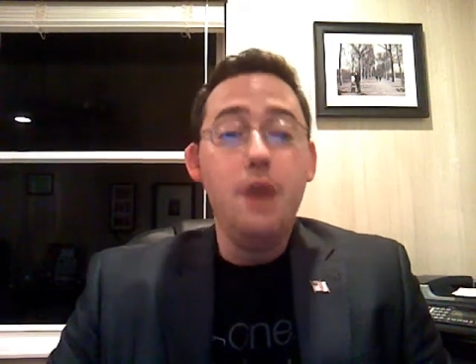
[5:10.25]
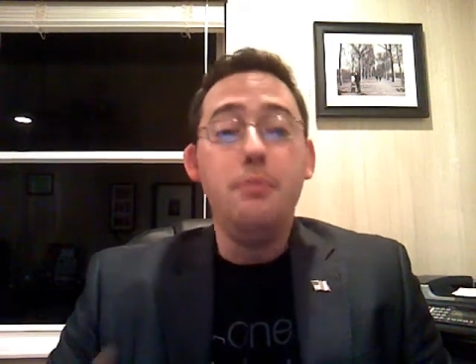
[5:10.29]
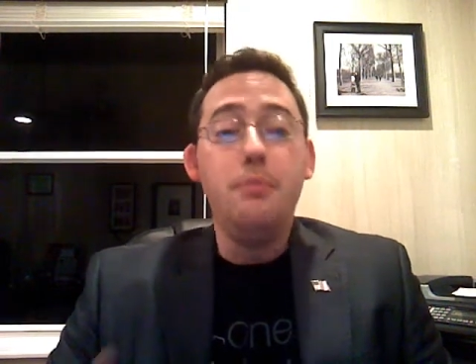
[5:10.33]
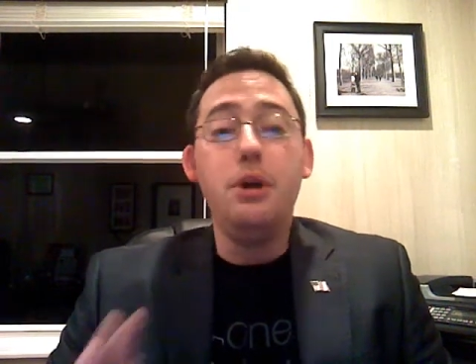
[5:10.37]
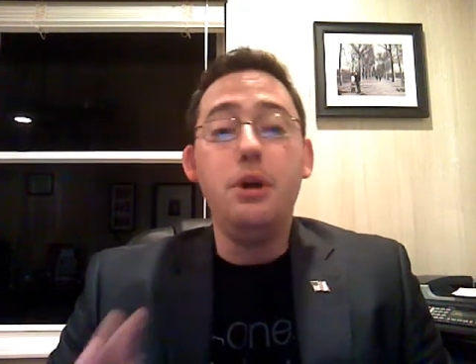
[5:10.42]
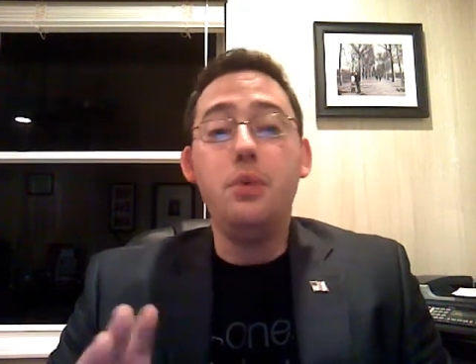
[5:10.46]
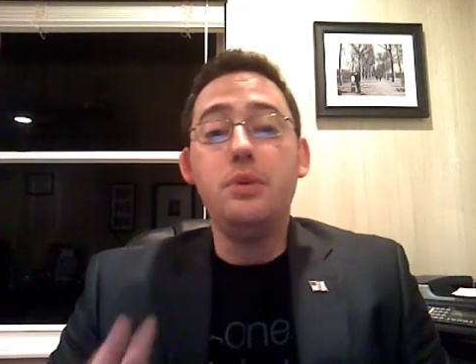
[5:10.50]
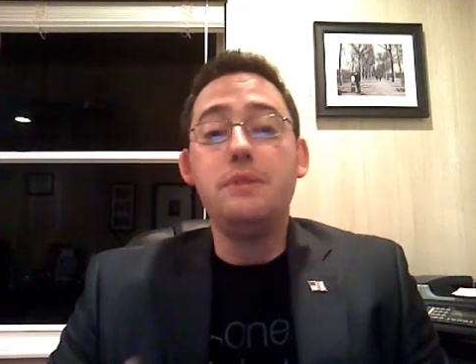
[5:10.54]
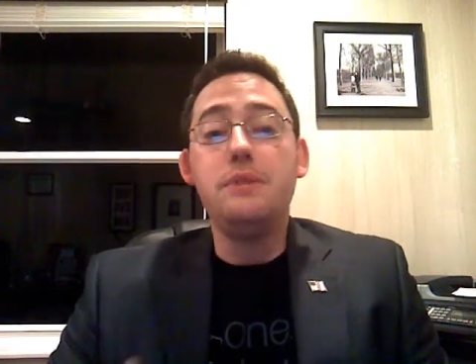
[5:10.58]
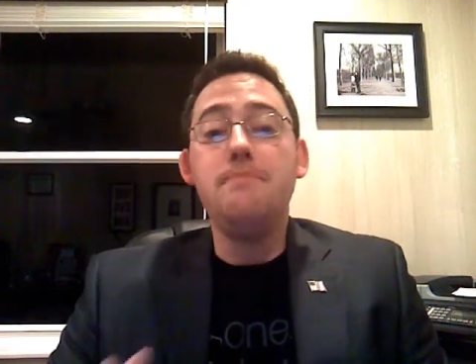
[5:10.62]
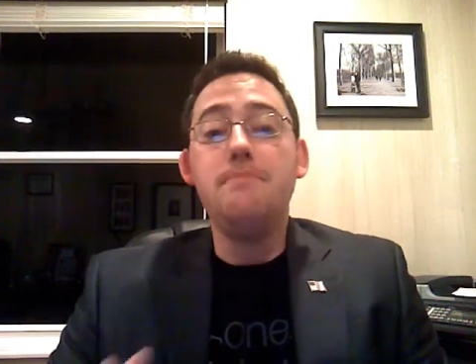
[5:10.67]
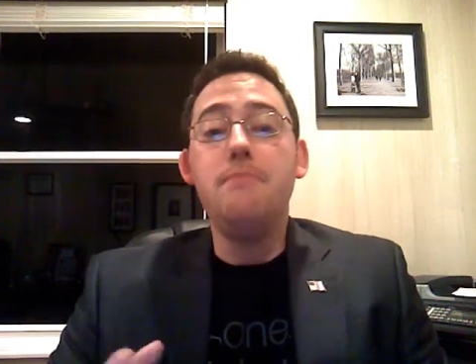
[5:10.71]

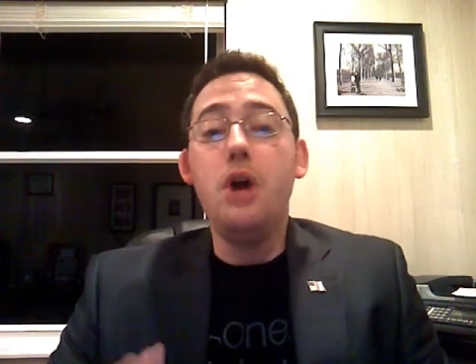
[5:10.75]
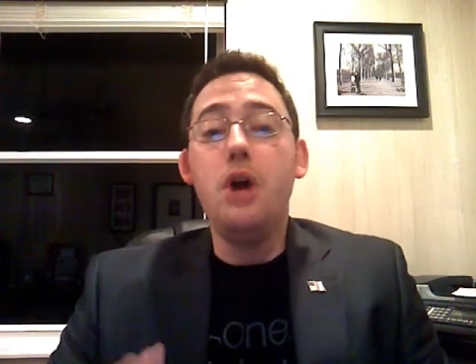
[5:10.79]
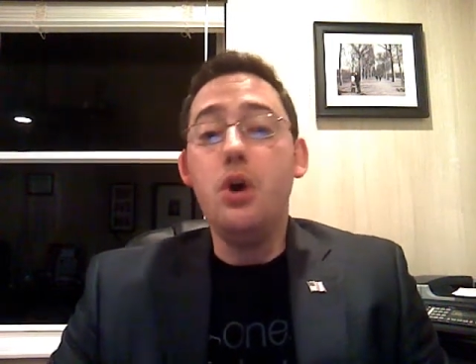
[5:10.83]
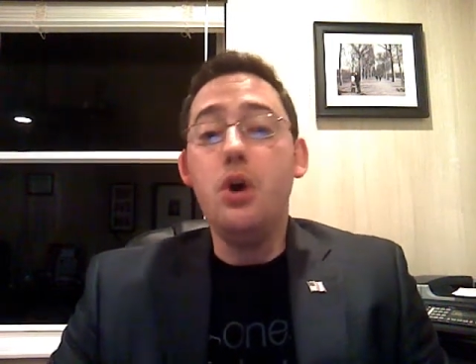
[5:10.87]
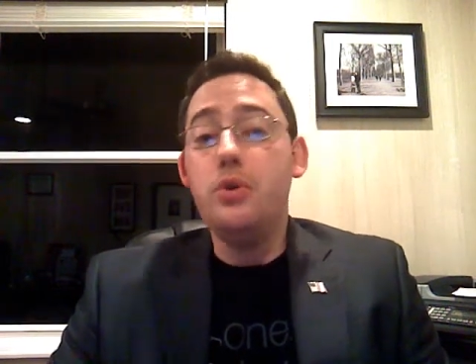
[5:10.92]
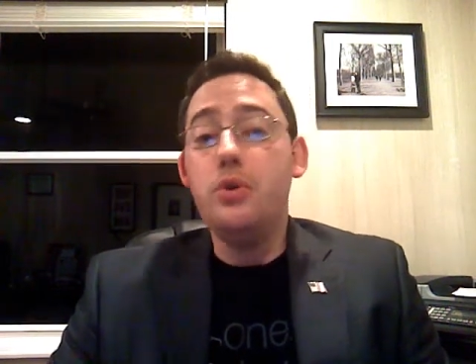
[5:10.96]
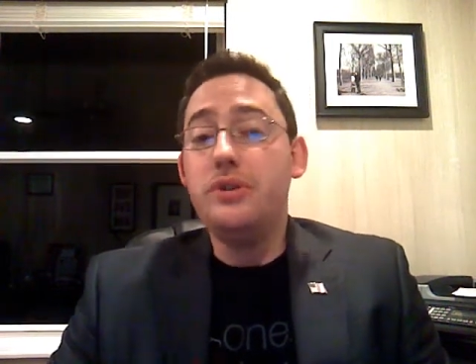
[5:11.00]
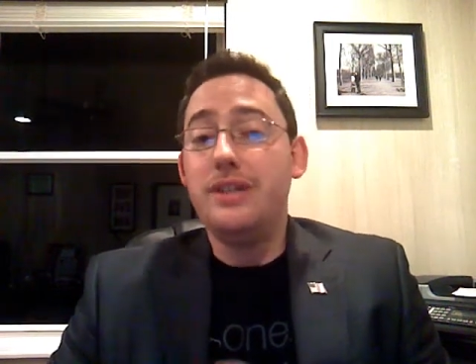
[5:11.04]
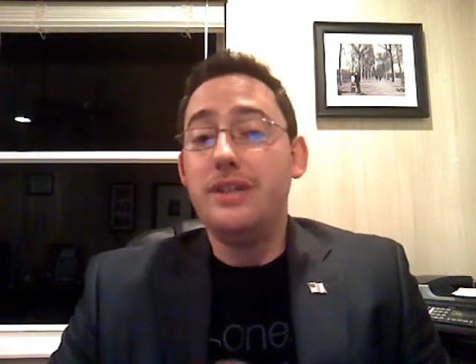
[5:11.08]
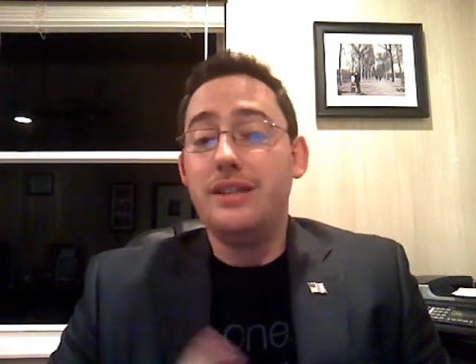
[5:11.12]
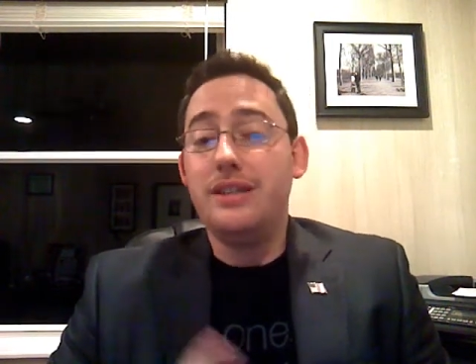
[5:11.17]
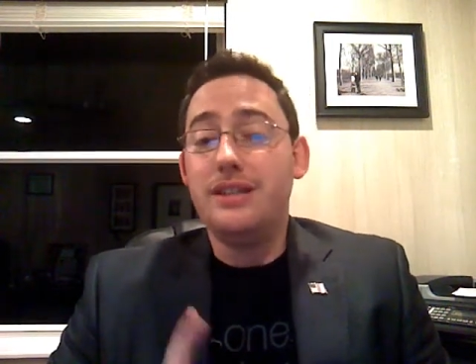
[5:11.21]
But it was
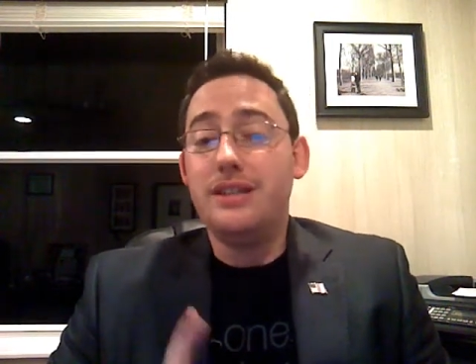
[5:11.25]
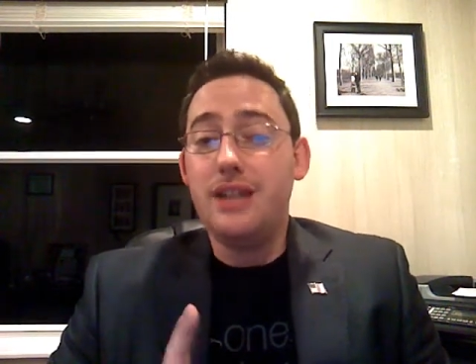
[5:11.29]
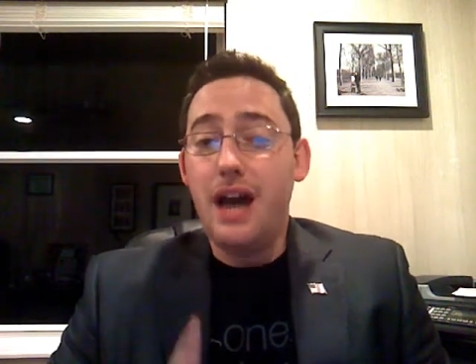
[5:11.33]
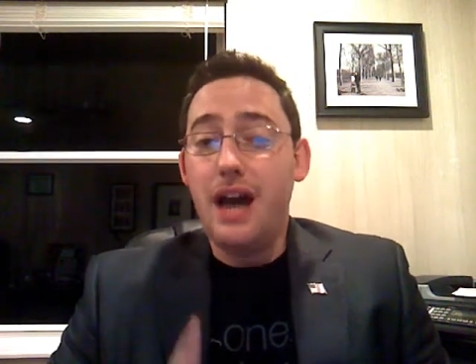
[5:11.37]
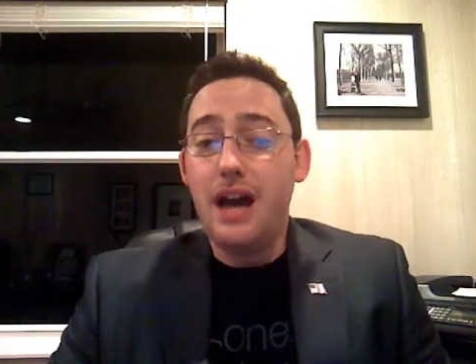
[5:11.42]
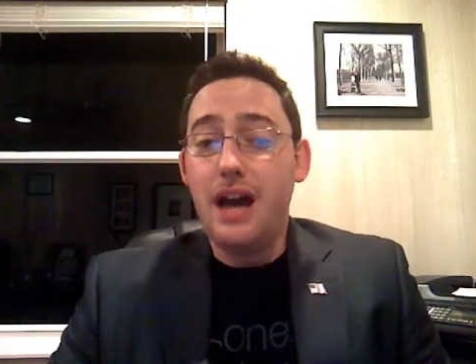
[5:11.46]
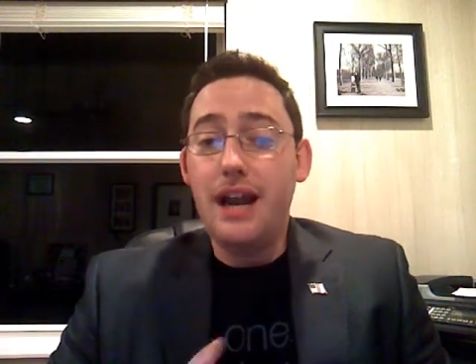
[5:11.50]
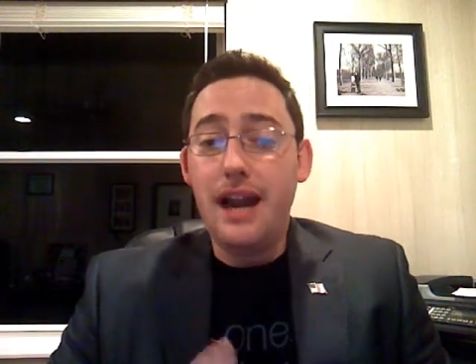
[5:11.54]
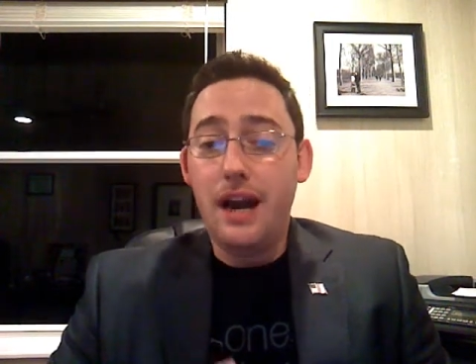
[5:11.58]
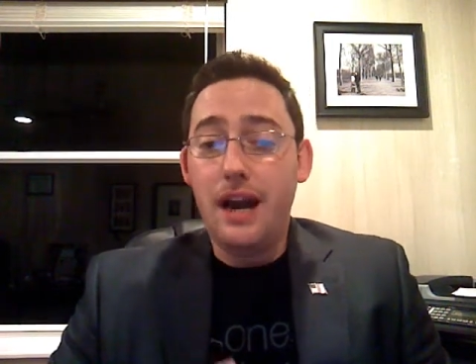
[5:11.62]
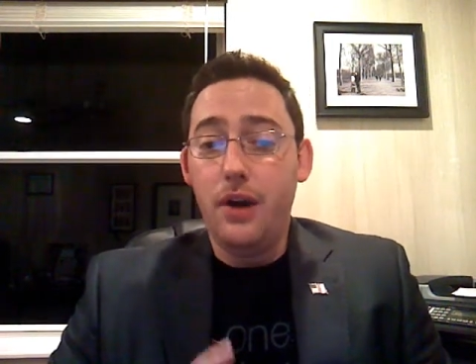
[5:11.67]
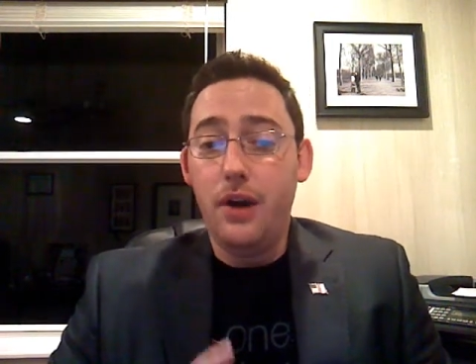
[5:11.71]
Moses,
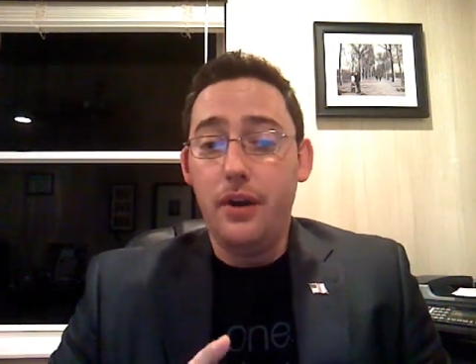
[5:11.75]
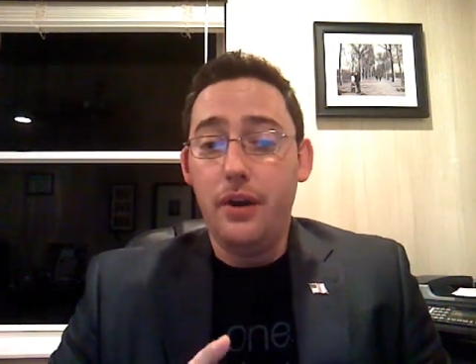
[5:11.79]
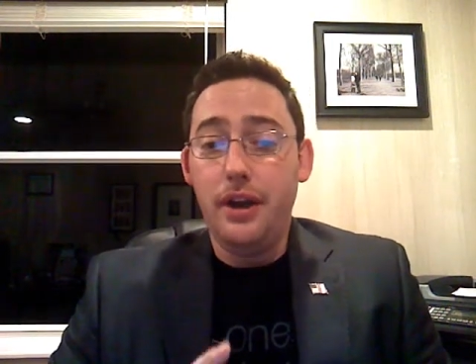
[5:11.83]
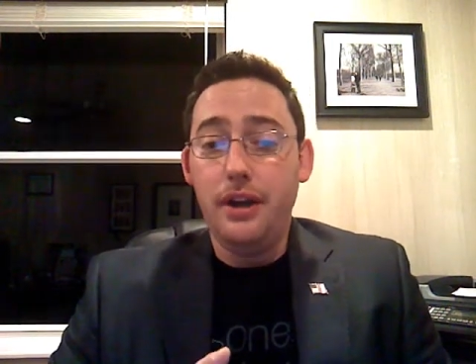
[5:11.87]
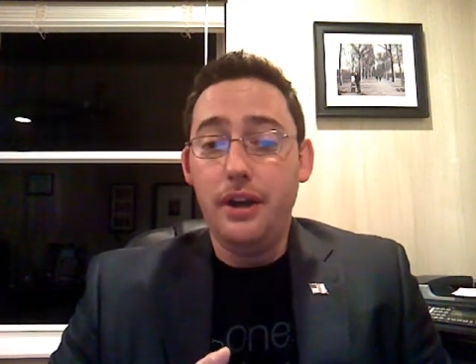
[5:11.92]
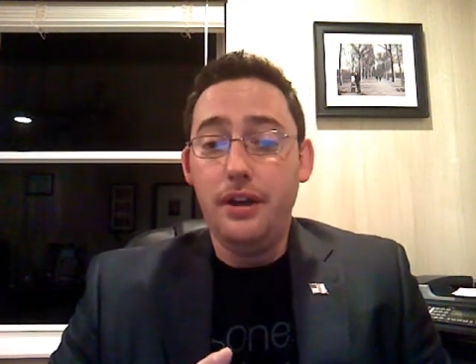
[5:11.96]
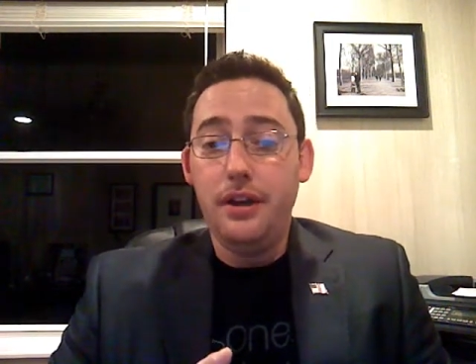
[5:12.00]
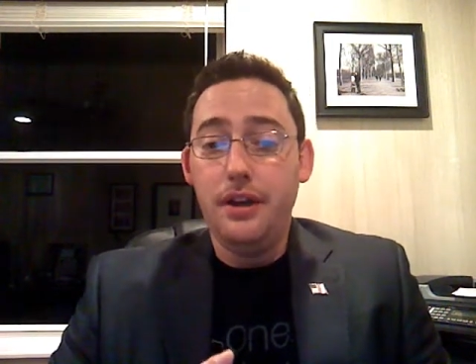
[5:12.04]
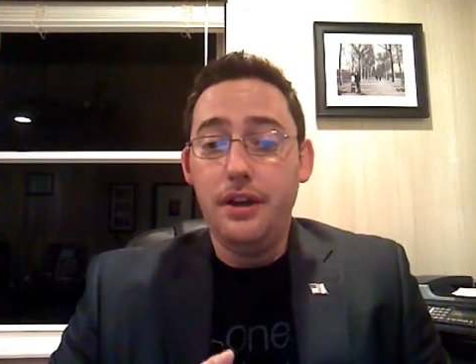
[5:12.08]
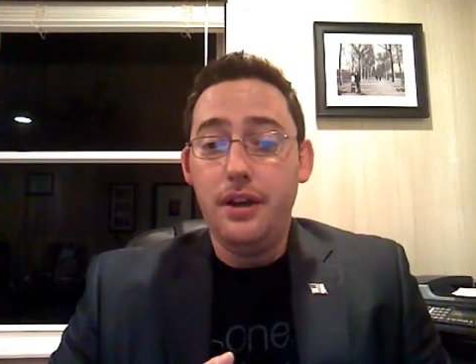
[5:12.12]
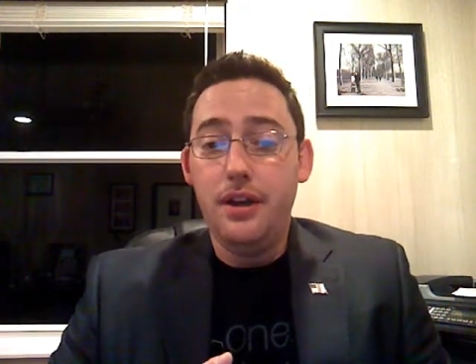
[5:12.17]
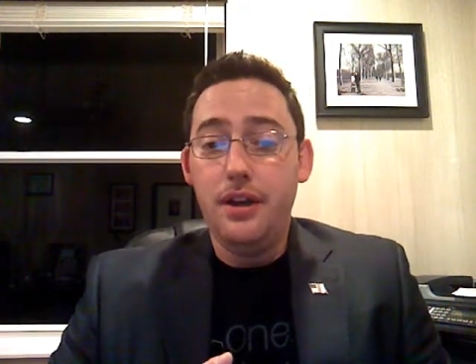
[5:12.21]
not
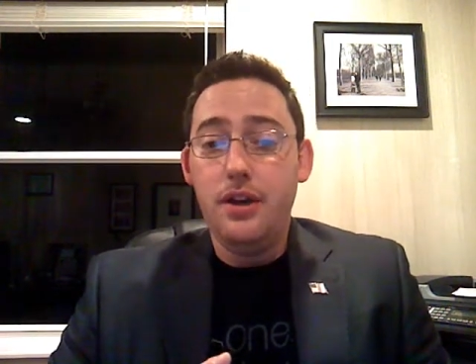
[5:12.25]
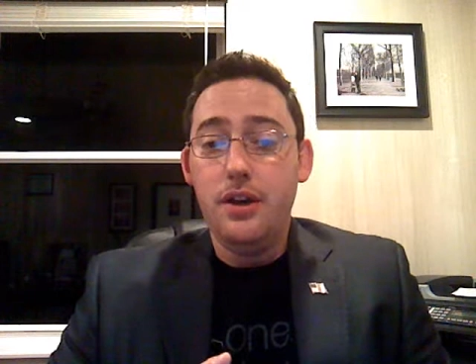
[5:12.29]
Aaron,